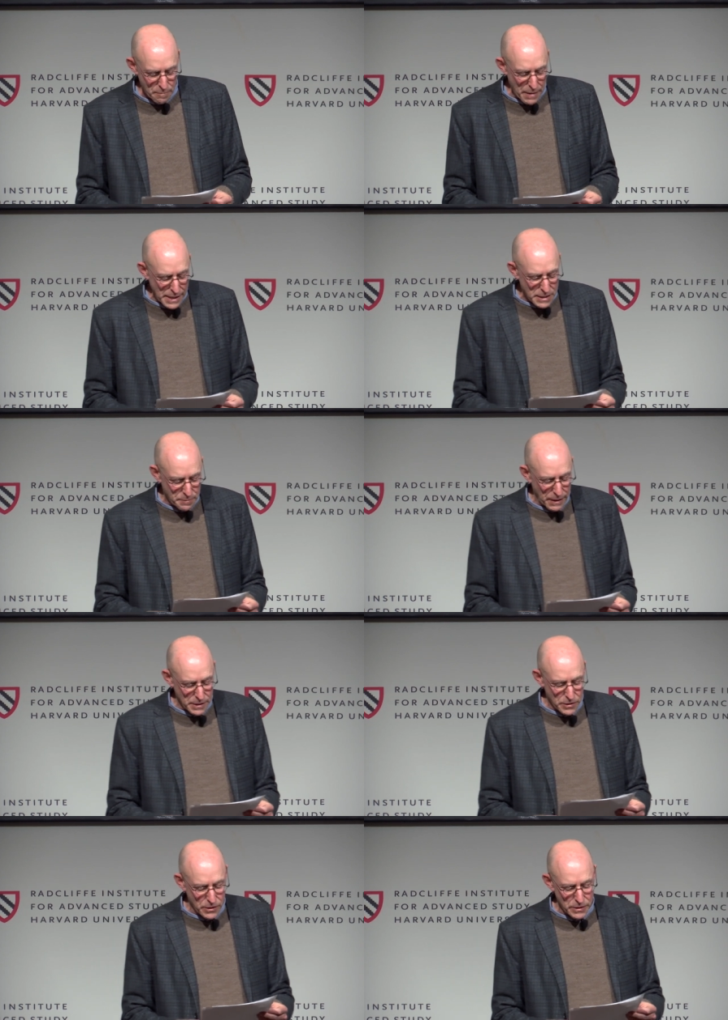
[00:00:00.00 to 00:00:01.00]
Mettes spent
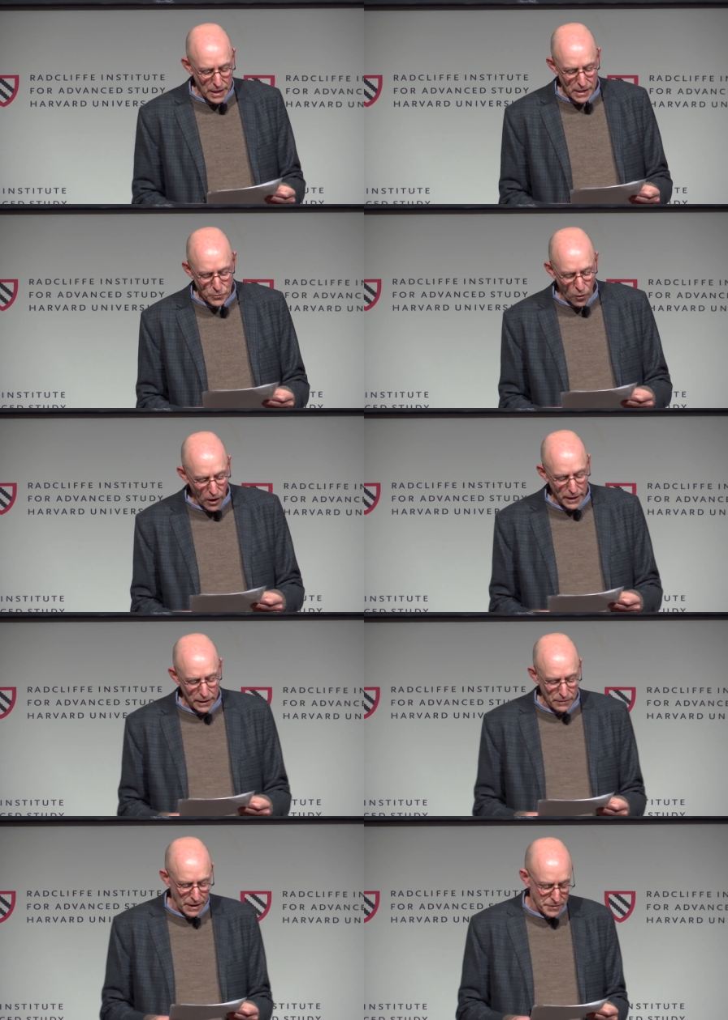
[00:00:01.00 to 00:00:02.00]
his good days
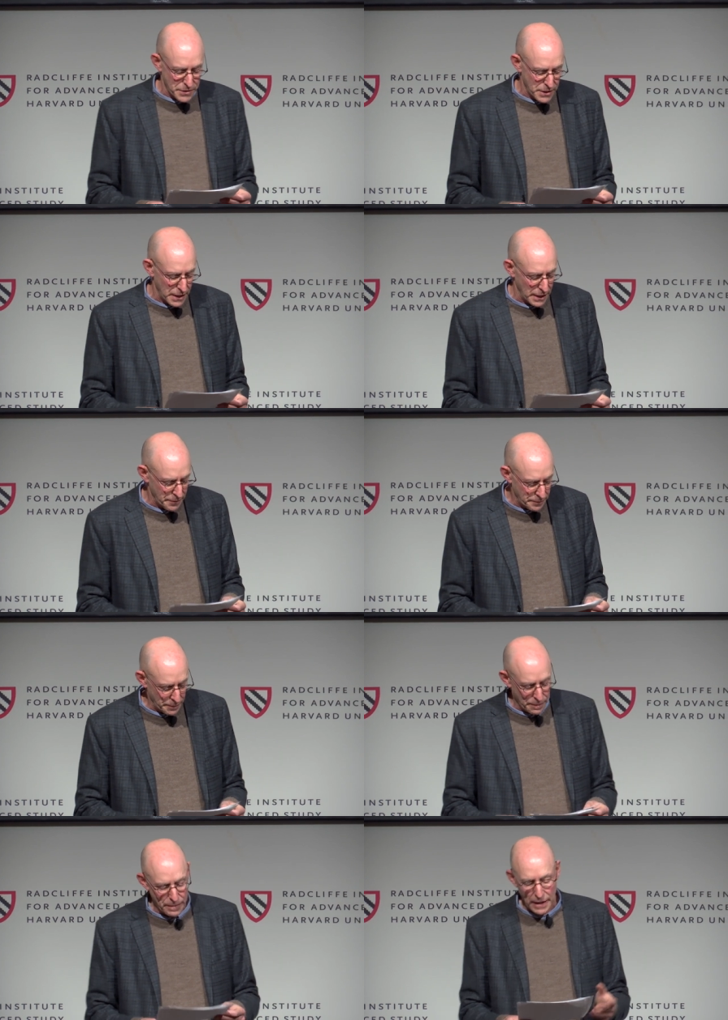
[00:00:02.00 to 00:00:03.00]
walking around the city.
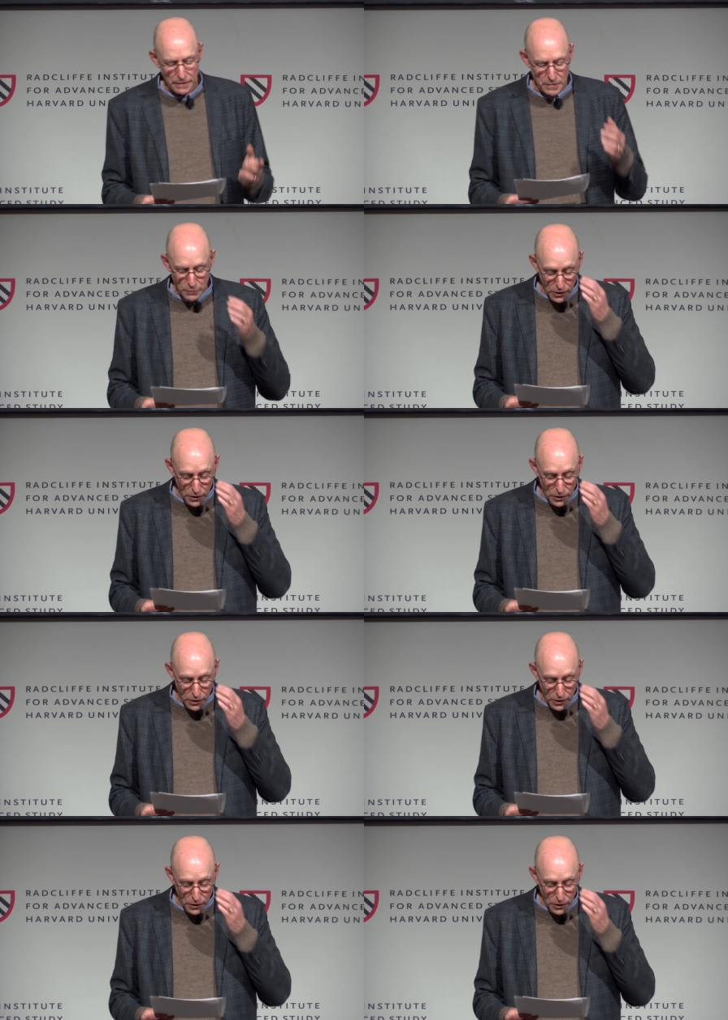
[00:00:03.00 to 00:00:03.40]
They lived in